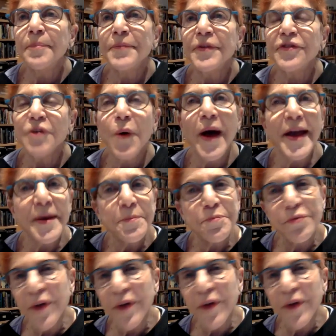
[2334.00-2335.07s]
So I
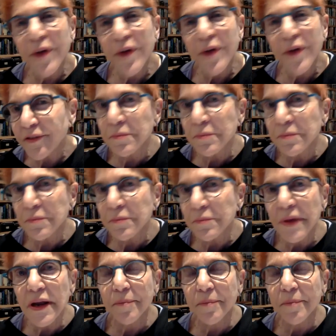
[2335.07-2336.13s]
embrace new
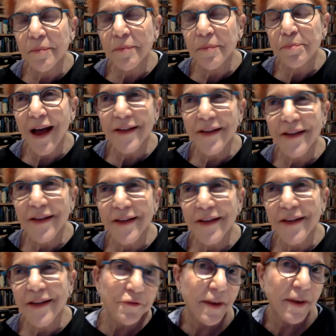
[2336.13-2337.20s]
media, but I
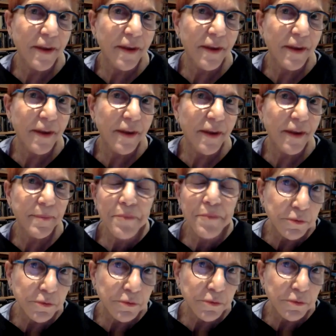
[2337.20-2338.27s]
don't forget about
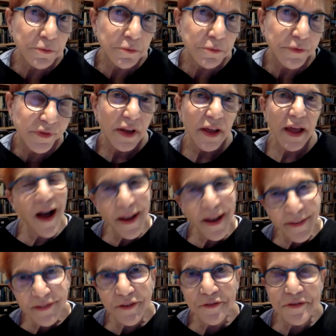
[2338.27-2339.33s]
my roots.
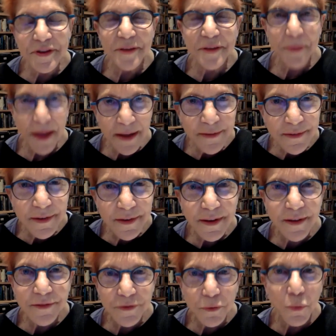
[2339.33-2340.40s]
And I still
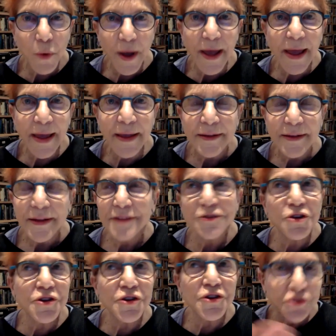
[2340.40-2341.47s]
think painting is a
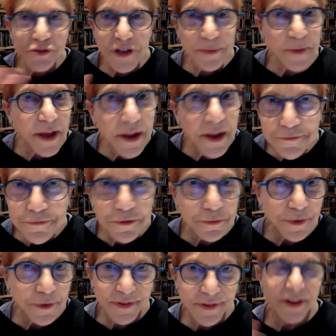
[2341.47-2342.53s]
way, look at Julie
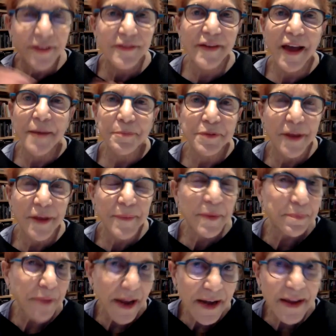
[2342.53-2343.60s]
Mahitru as an example.
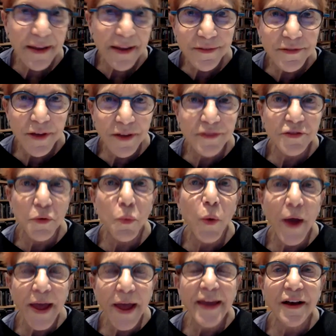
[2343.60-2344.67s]
I mean, painting is a
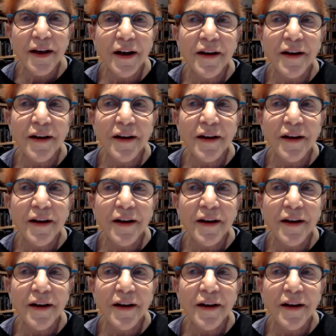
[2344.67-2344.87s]
way